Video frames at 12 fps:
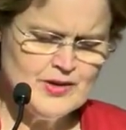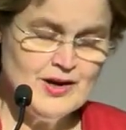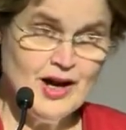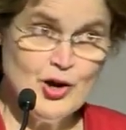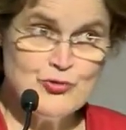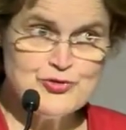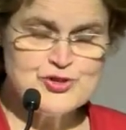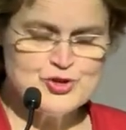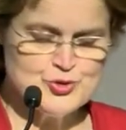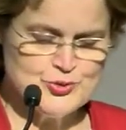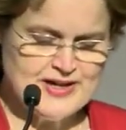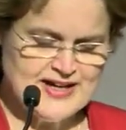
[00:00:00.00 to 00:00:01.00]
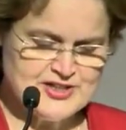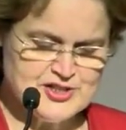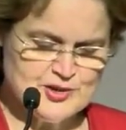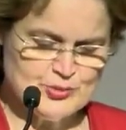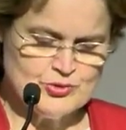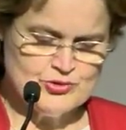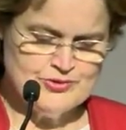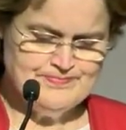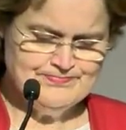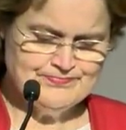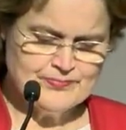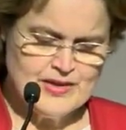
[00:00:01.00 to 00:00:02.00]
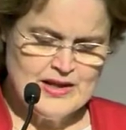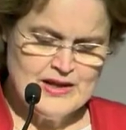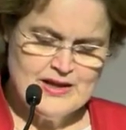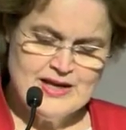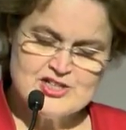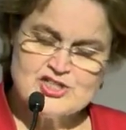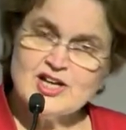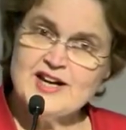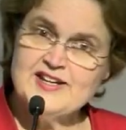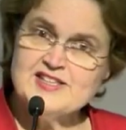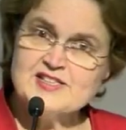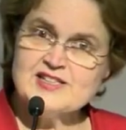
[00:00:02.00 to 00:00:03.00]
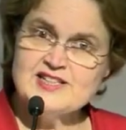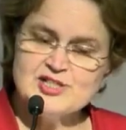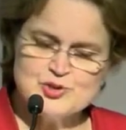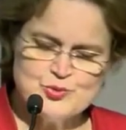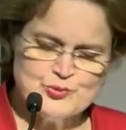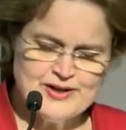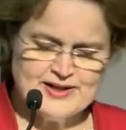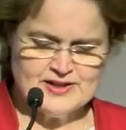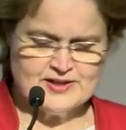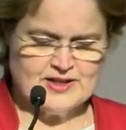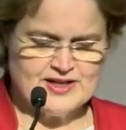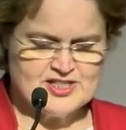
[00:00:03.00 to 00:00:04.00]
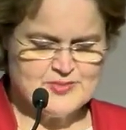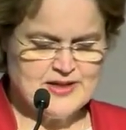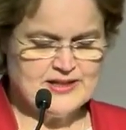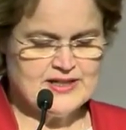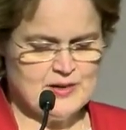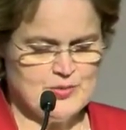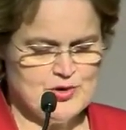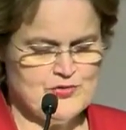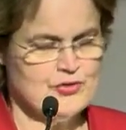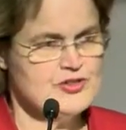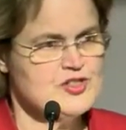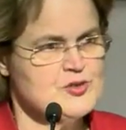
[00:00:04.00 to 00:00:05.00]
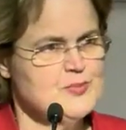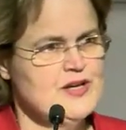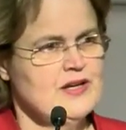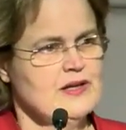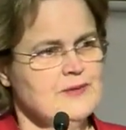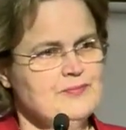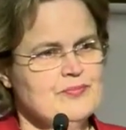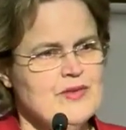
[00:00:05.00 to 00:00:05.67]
I often stood out in a room, and Chinese leaders would recognise me and come over and speak,